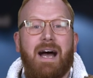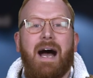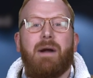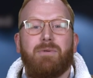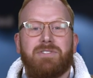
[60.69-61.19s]

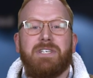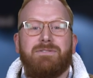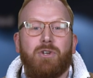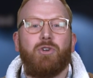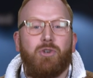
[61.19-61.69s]
I
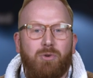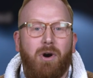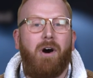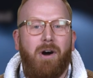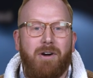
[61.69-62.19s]
received a new
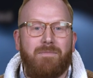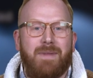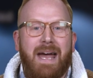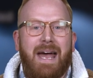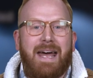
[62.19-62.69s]
heart,
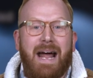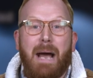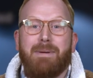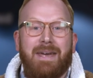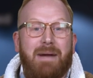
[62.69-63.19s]
and
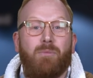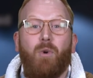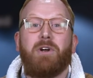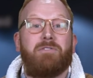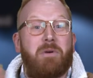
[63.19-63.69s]
I became
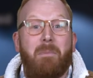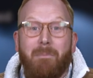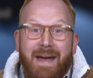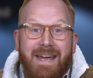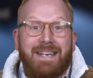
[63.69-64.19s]
one of the
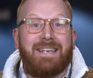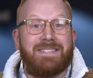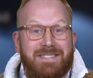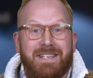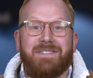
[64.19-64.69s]
many
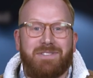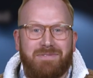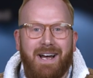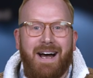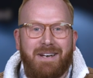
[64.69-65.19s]
sons
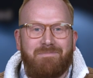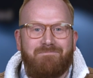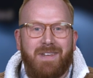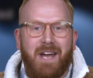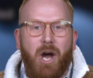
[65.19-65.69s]
of God.
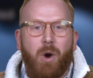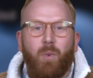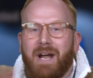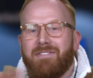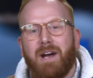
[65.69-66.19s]

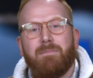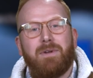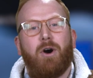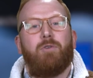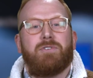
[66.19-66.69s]
What I've come
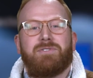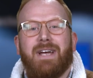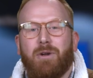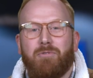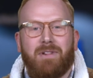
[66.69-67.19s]
to
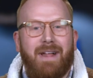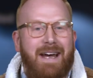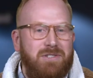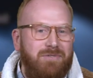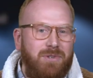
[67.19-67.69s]
understand over the
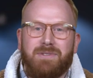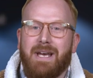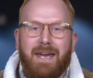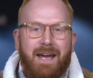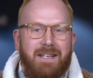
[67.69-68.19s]
last few
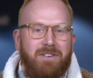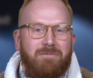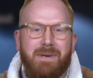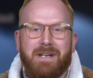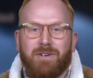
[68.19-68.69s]
decades
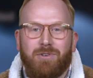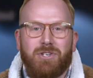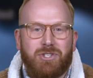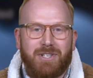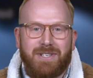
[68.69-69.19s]
of being a
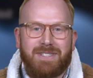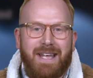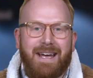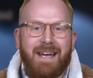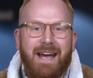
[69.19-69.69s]
Christian is
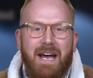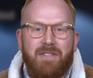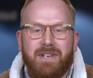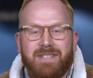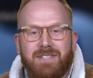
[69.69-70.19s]
that
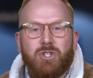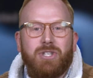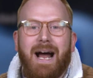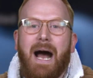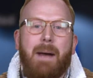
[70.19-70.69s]
the
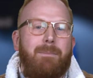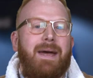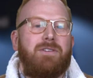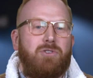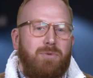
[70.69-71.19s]
decision I
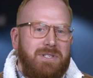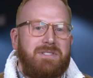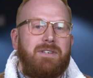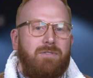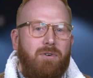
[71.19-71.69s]
made to
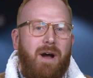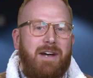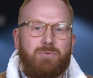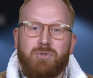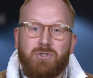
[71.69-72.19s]
receive
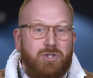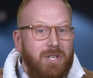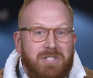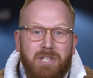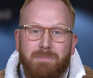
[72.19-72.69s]
Christ was
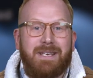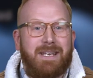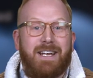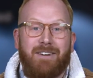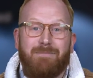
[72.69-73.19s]
just the
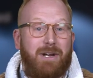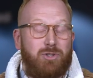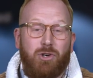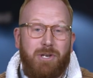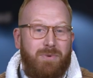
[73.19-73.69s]
beginning of my
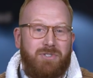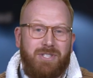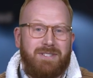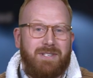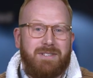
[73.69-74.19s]
journey with
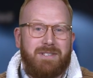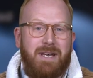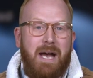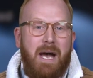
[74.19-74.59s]
Jesus.